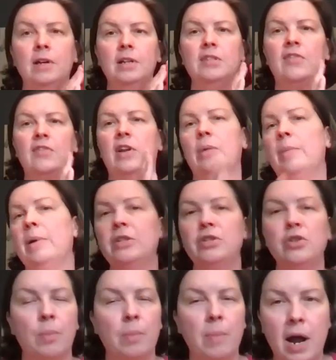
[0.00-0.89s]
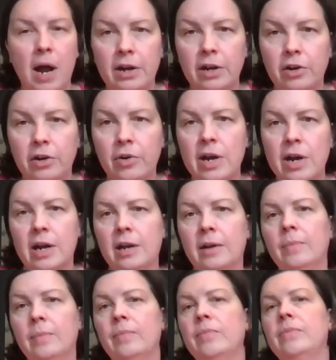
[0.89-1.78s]
developmental
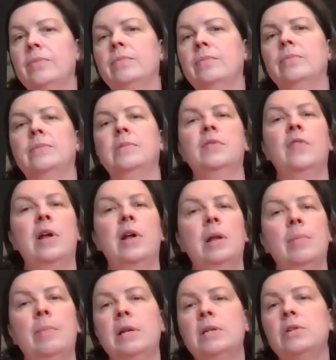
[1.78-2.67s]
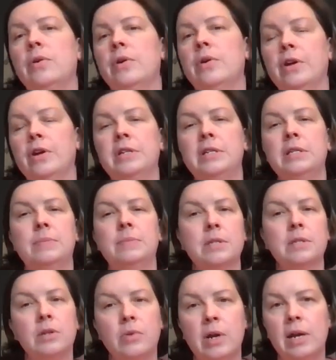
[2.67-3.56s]
monitoring, developmental and
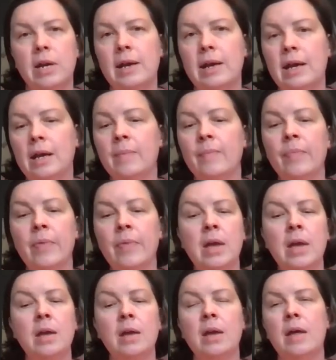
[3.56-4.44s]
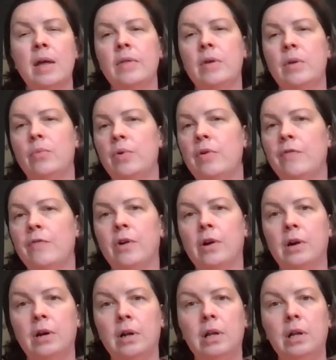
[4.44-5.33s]
autism screening, and then
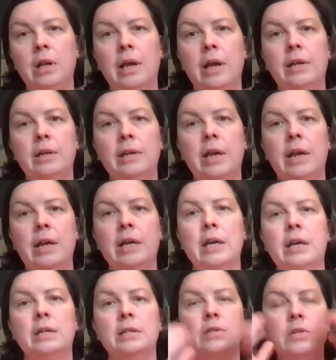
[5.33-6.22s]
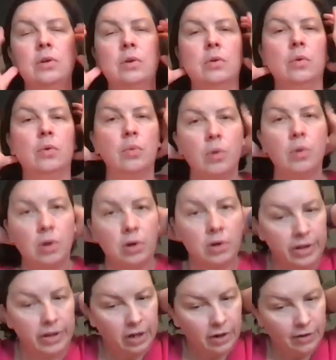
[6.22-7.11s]
referral and getting into
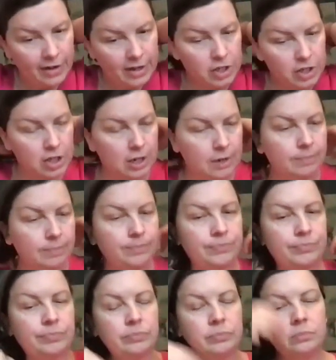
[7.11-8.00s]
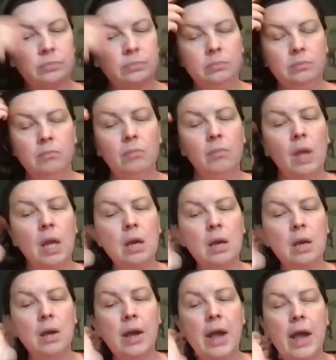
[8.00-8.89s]
early intervention.
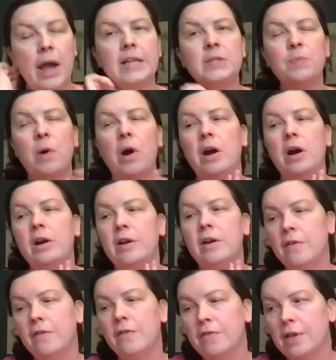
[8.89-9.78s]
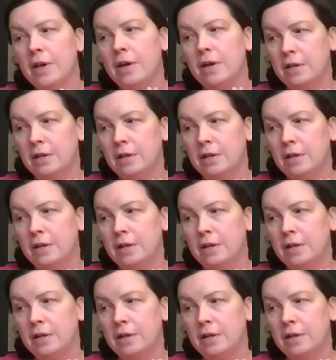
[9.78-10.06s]
As part of the